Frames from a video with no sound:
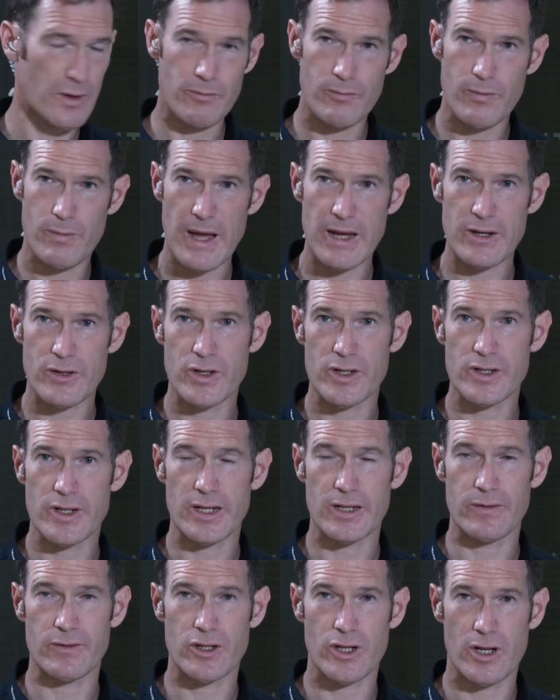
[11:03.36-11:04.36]
battery state
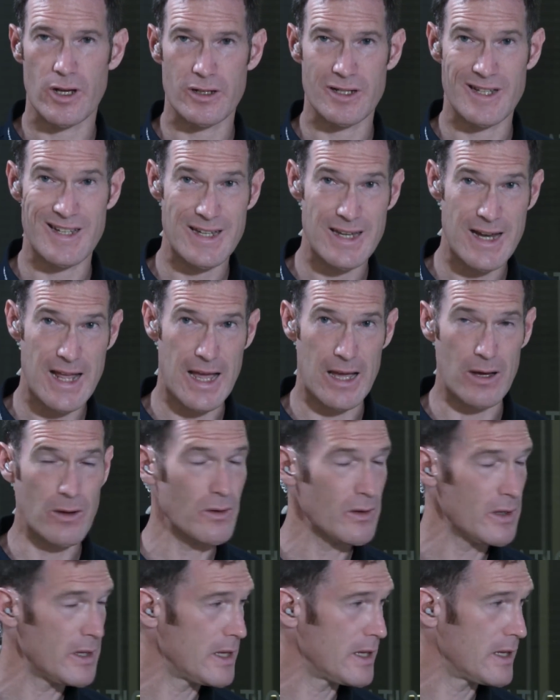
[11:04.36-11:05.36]
of charge now,
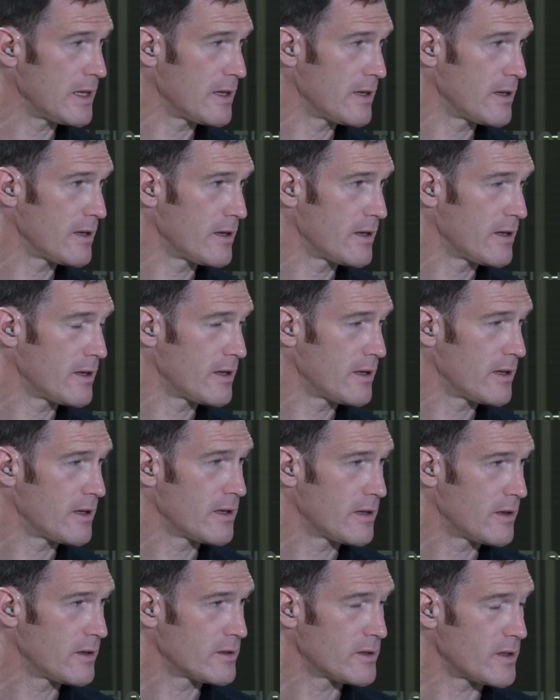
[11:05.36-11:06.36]

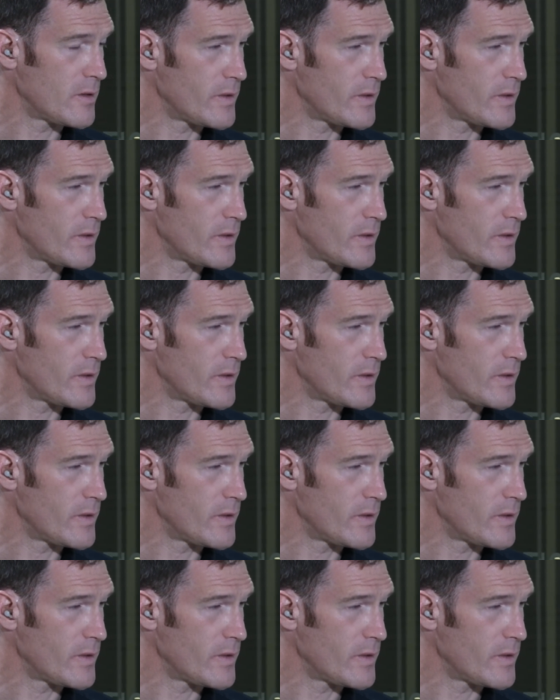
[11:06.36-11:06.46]
so